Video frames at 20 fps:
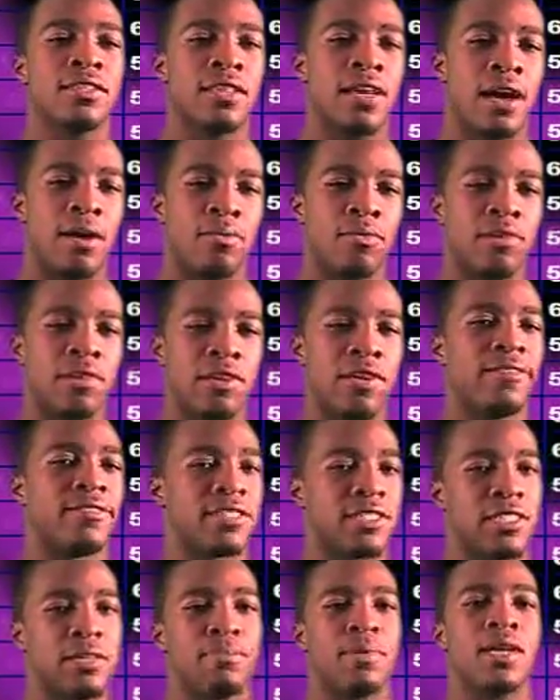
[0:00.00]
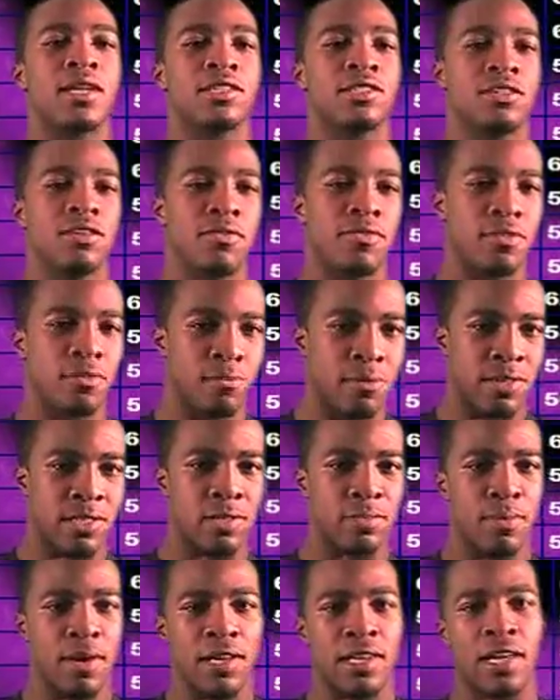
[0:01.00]
I would love to sit back and chill for the rest
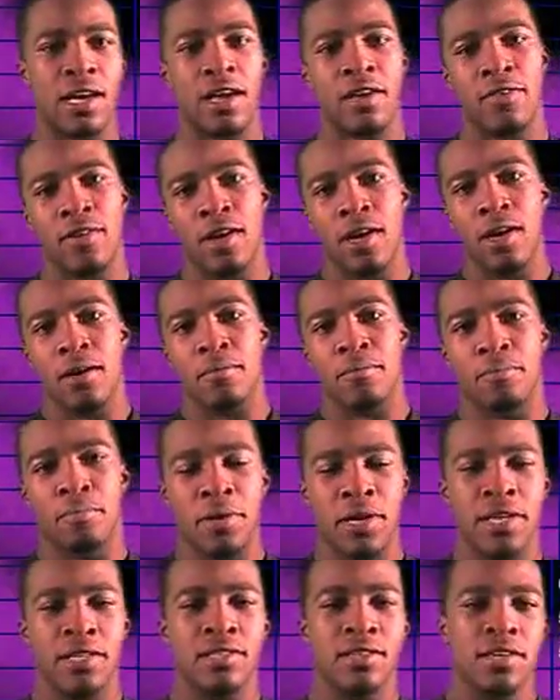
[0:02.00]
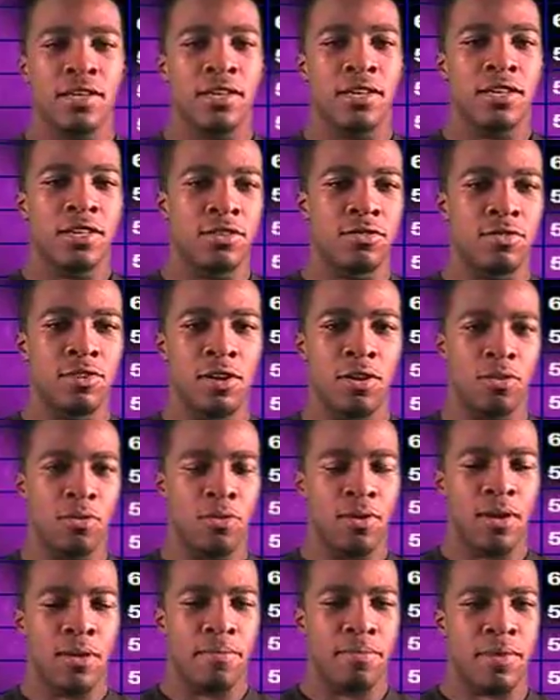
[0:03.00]
of my life. But, you know,
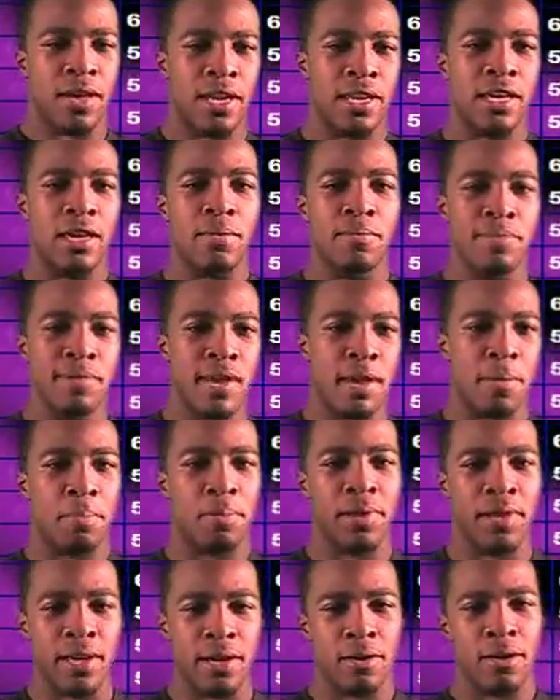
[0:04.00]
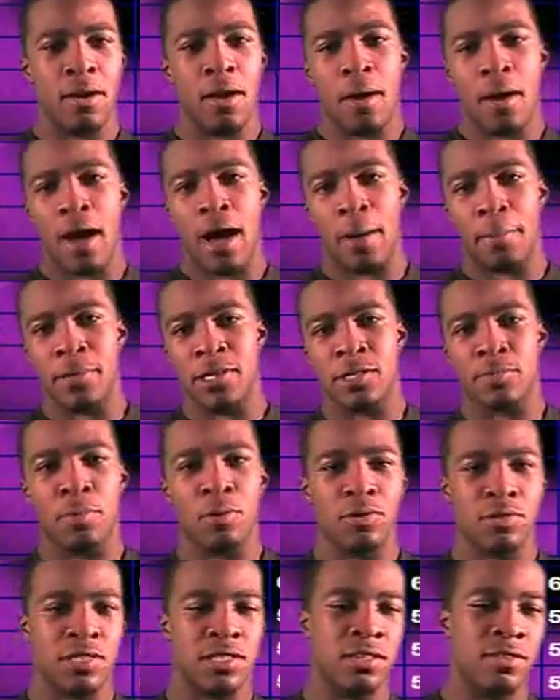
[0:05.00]
not an NBA player,
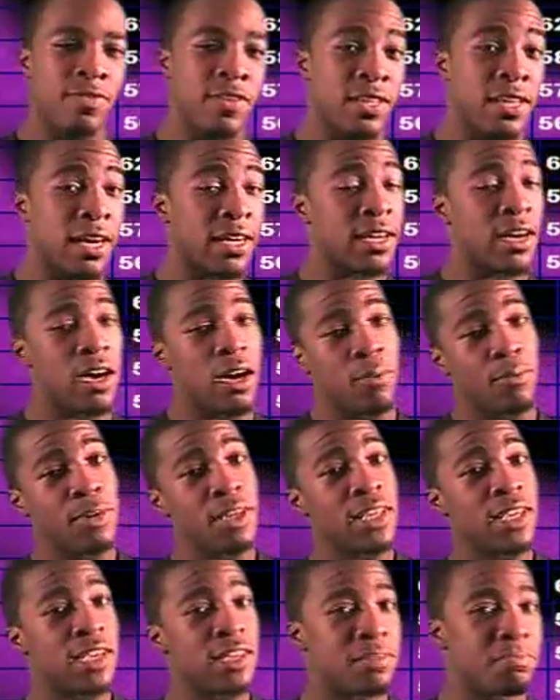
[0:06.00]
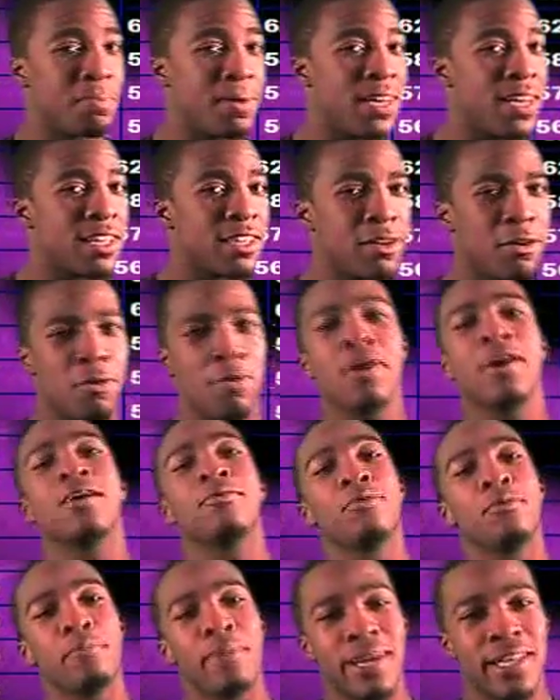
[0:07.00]
IBSportsTV.com. When it gets big, though,
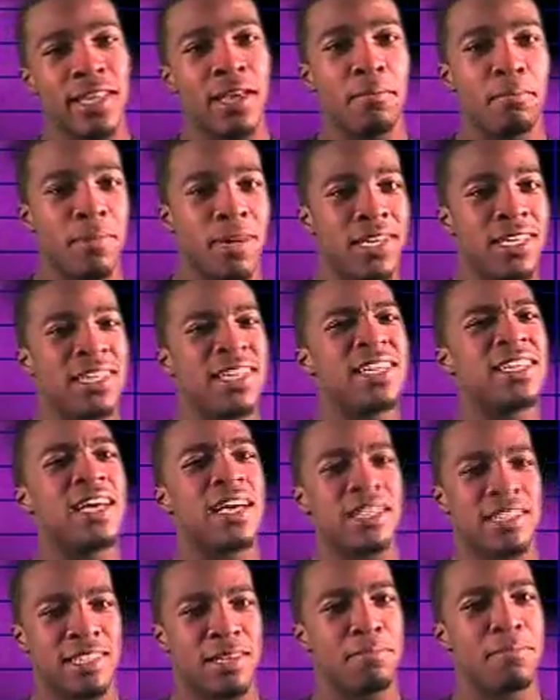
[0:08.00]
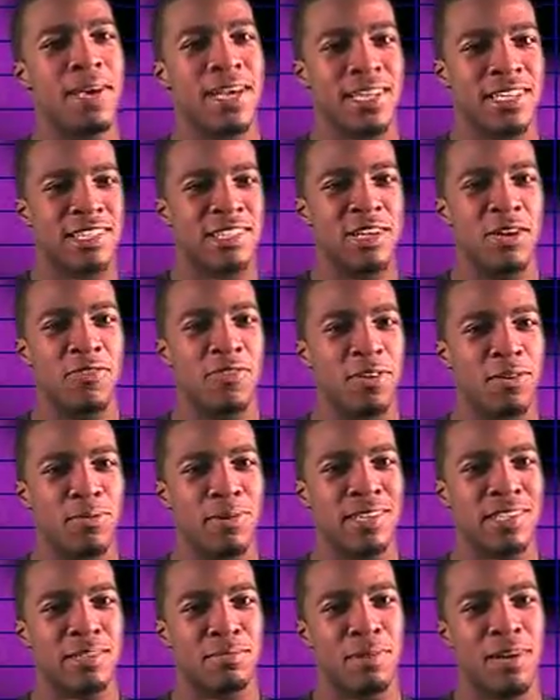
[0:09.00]
we make that money, then I'll sit back and chill for the
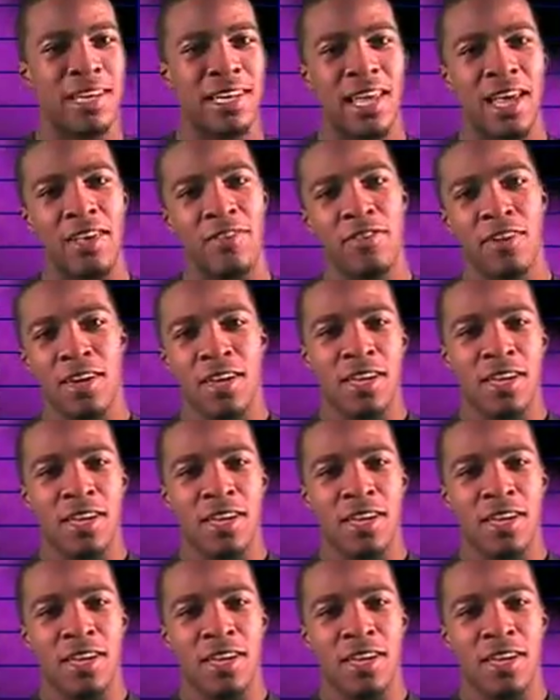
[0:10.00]
rest of my life.